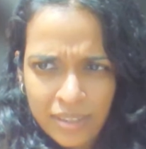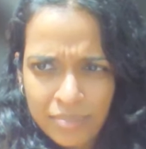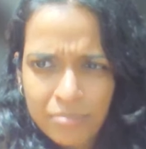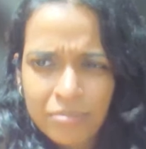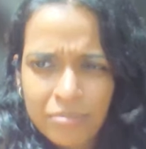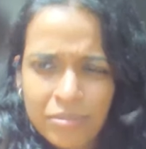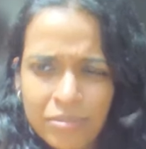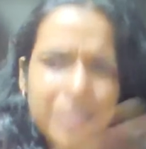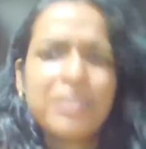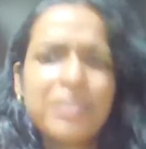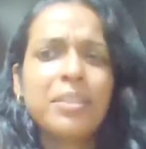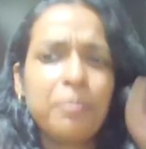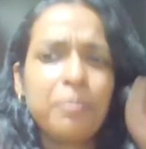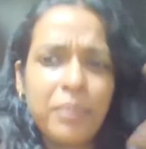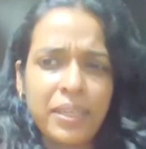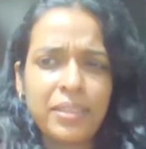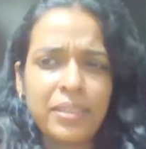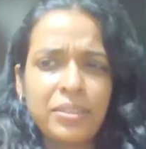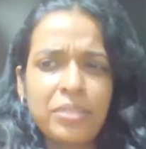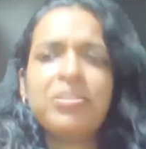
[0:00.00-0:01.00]
Right. Mm.
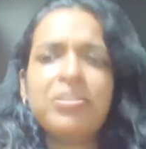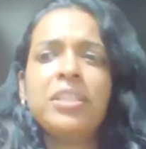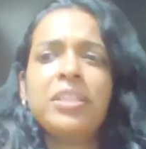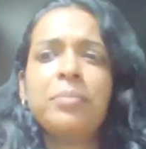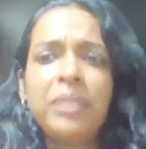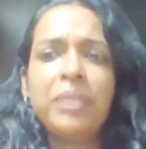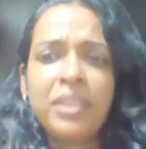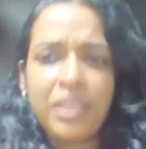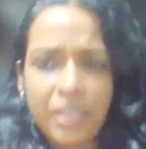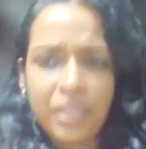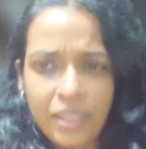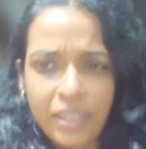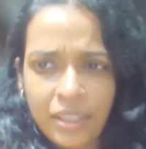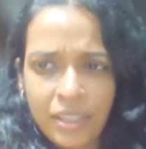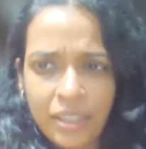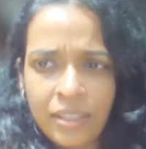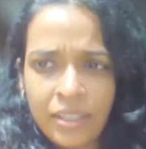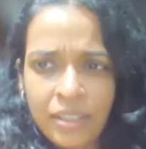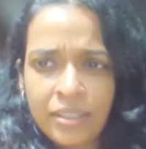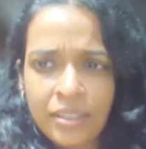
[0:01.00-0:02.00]
What is the place of vitamin
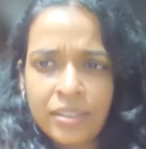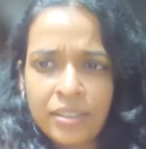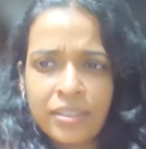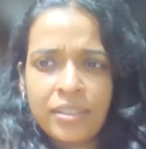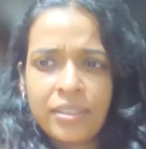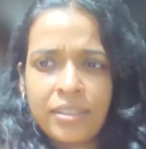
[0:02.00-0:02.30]
E